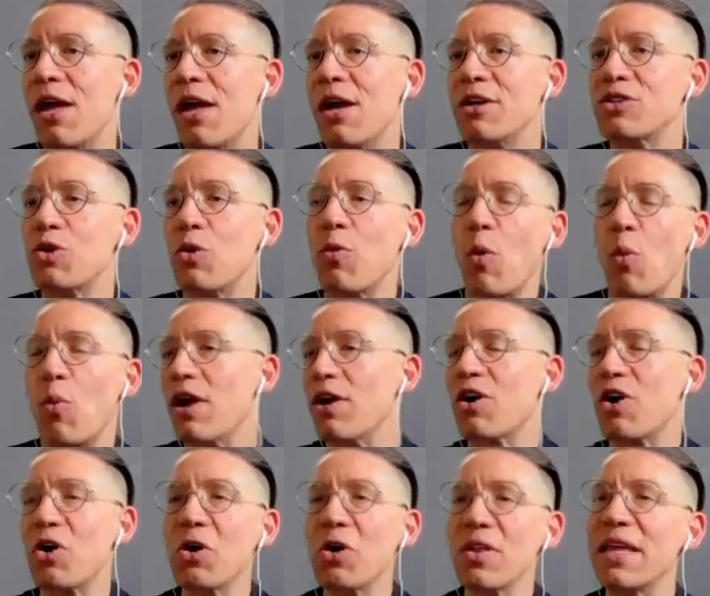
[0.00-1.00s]
So we are
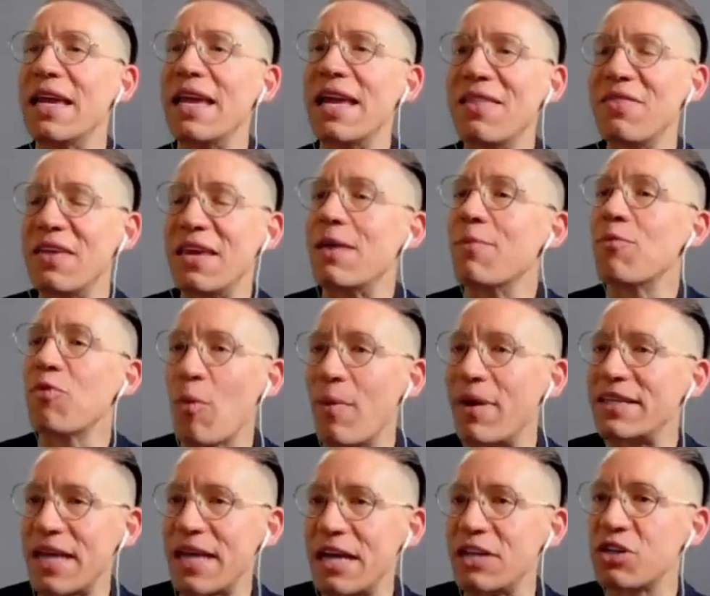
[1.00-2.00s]
currently in the
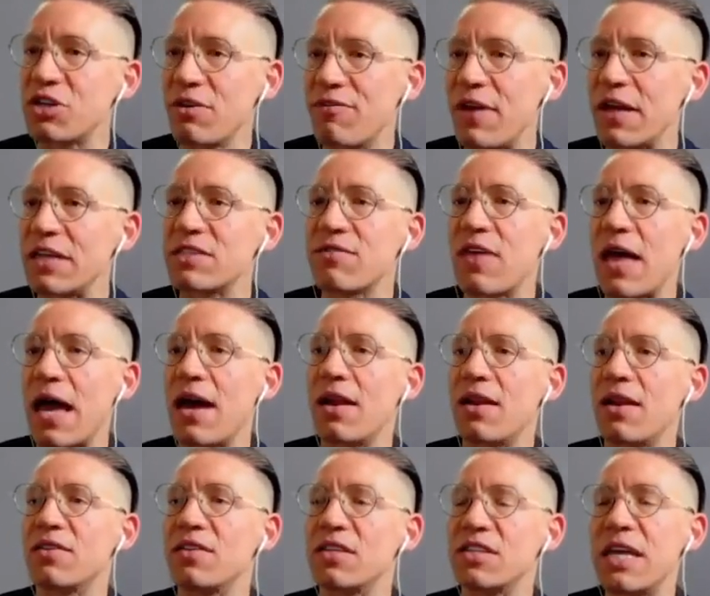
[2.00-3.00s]
implementation phase of
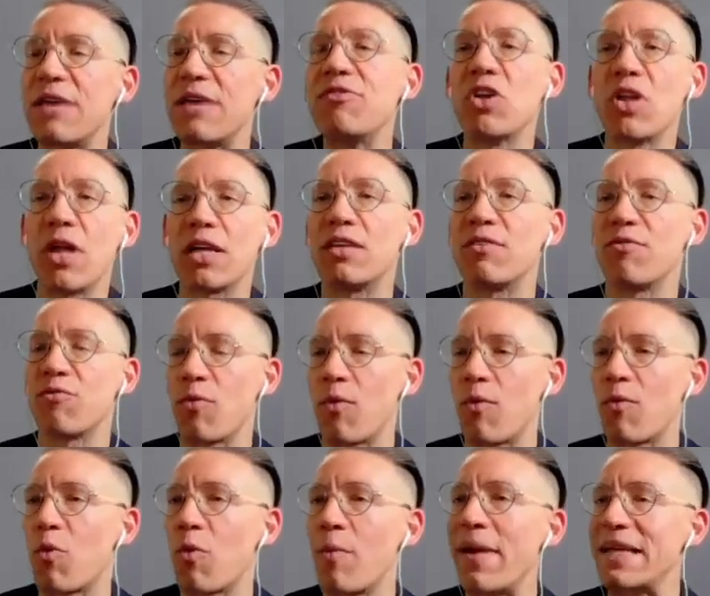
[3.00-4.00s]
that, and the safety collective
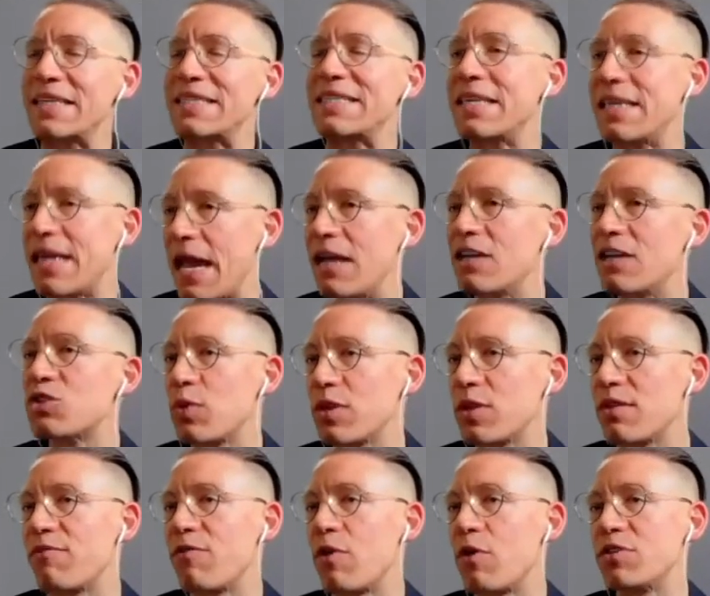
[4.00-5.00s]
remains engaged with
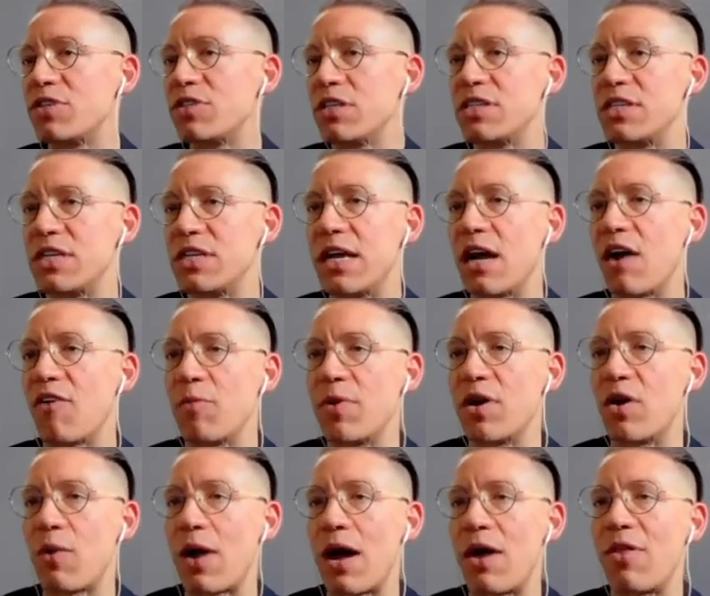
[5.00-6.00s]
the folks in city
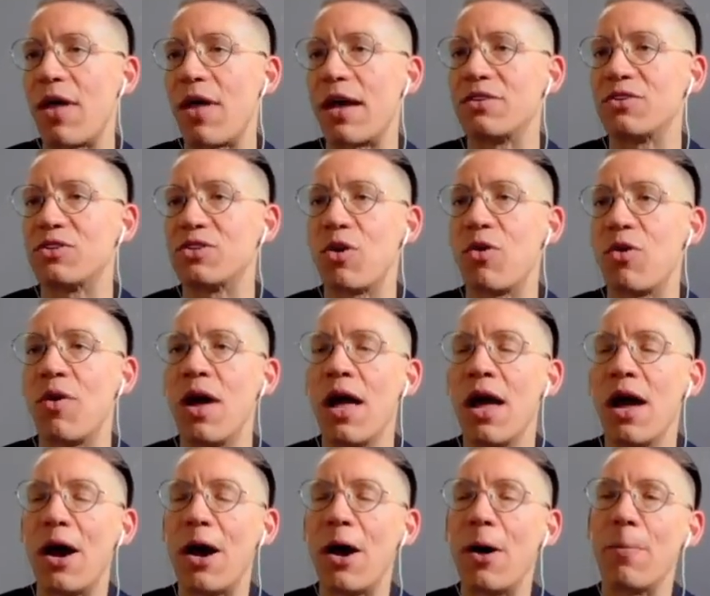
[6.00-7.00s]
government around that. So
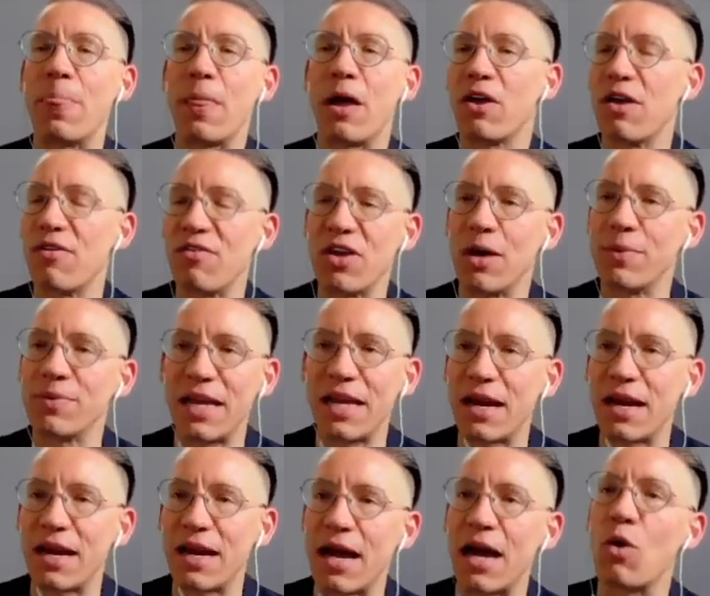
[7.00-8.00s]
um, I'll give an
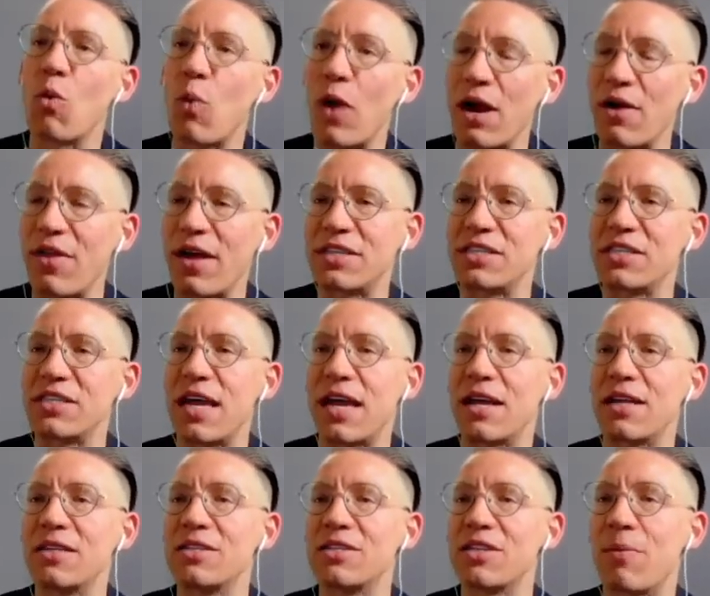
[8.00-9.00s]
update on kind of where that
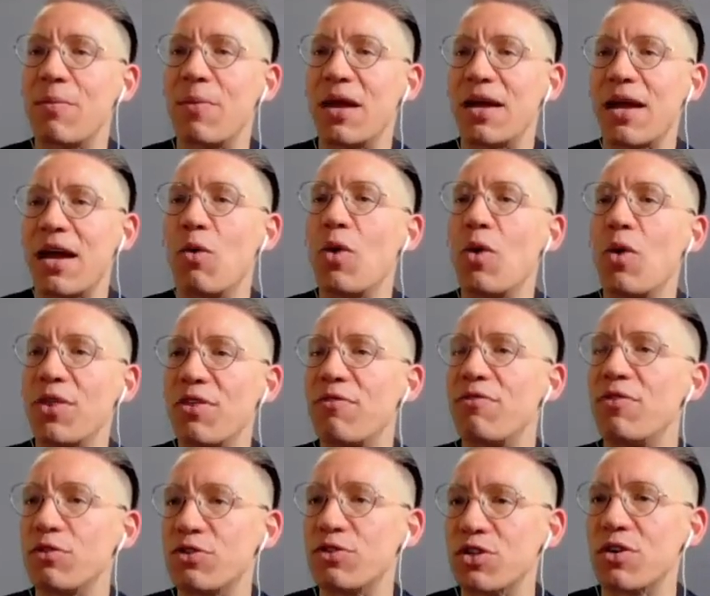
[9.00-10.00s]
stands um, and kind of what the
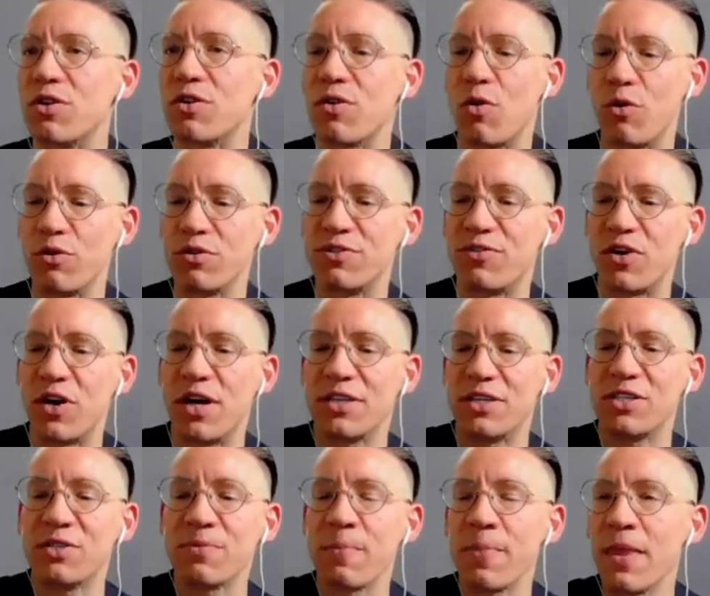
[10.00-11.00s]
future holds for
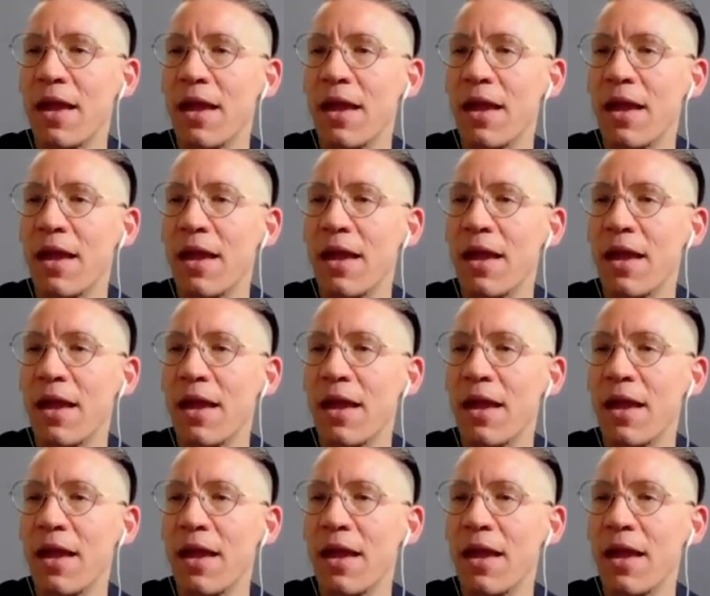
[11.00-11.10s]
us.